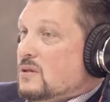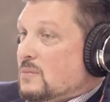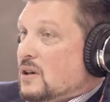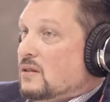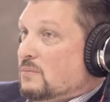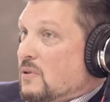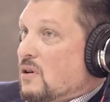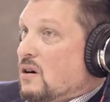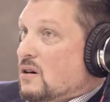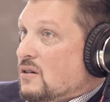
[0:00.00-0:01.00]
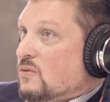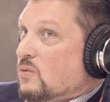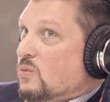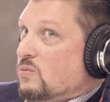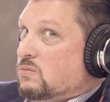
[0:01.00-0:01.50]
was a big yeah work
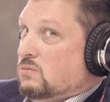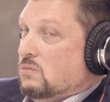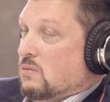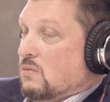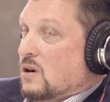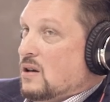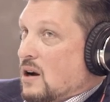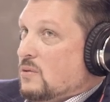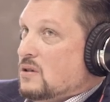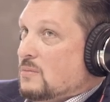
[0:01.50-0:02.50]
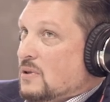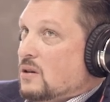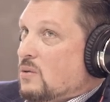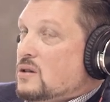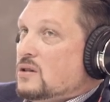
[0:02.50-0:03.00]
life balance. That was a
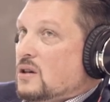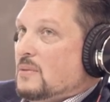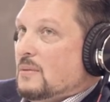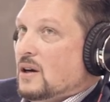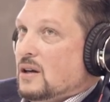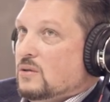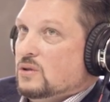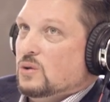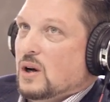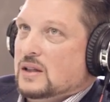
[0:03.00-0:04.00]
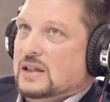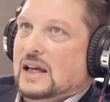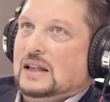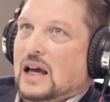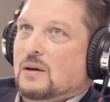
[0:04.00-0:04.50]
big question in my mind. Do I
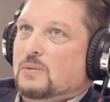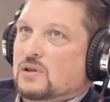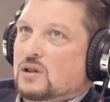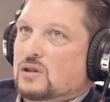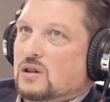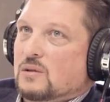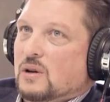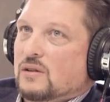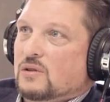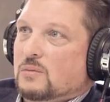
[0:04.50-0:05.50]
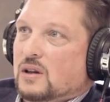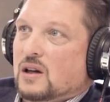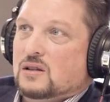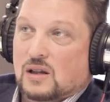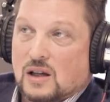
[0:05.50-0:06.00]
take that position in Bellevue
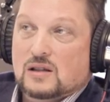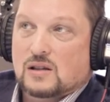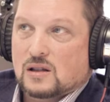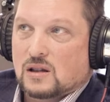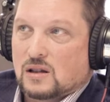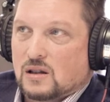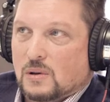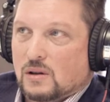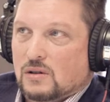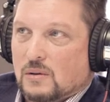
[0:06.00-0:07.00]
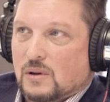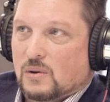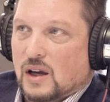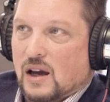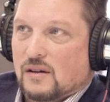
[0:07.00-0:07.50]
because it is such a commute? I mean,
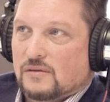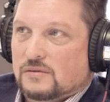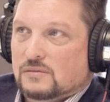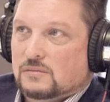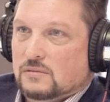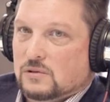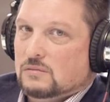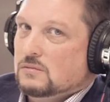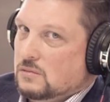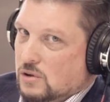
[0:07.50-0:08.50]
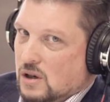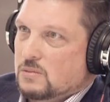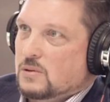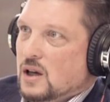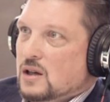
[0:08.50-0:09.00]
yeah. we have
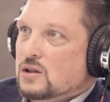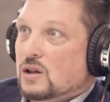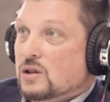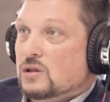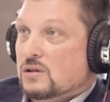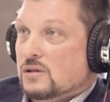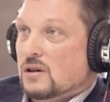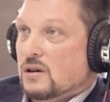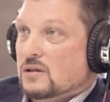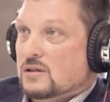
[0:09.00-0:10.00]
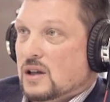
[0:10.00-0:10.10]
transportation issues in our